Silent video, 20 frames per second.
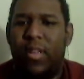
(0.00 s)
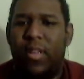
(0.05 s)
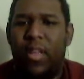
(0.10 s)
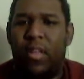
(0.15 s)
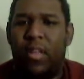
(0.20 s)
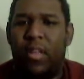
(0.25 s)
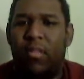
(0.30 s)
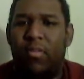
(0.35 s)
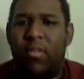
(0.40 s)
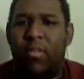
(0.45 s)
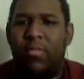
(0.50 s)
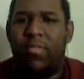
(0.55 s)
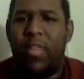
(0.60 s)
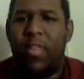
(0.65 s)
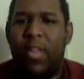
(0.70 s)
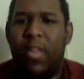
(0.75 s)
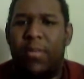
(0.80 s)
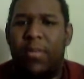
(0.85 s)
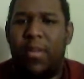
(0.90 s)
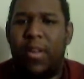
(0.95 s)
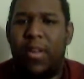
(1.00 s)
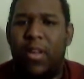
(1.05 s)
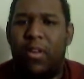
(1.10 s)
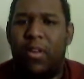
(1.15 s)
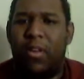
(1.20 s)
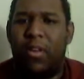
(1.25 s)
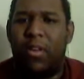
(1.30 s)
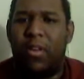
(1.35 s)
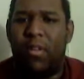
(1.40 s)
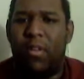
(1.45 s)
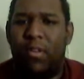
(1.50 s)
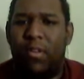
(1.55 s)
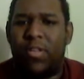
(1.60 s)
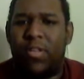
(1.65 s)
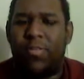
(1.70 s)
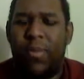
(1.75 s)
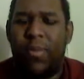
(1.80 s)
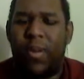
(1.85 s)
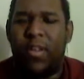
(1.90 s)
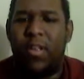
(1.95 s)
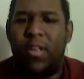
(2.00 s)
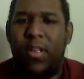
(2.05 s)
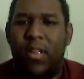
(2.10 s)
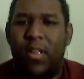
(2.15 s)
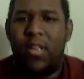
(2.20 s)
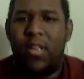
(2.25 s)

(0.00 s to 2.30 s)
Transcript: And when you think about it overall, it's very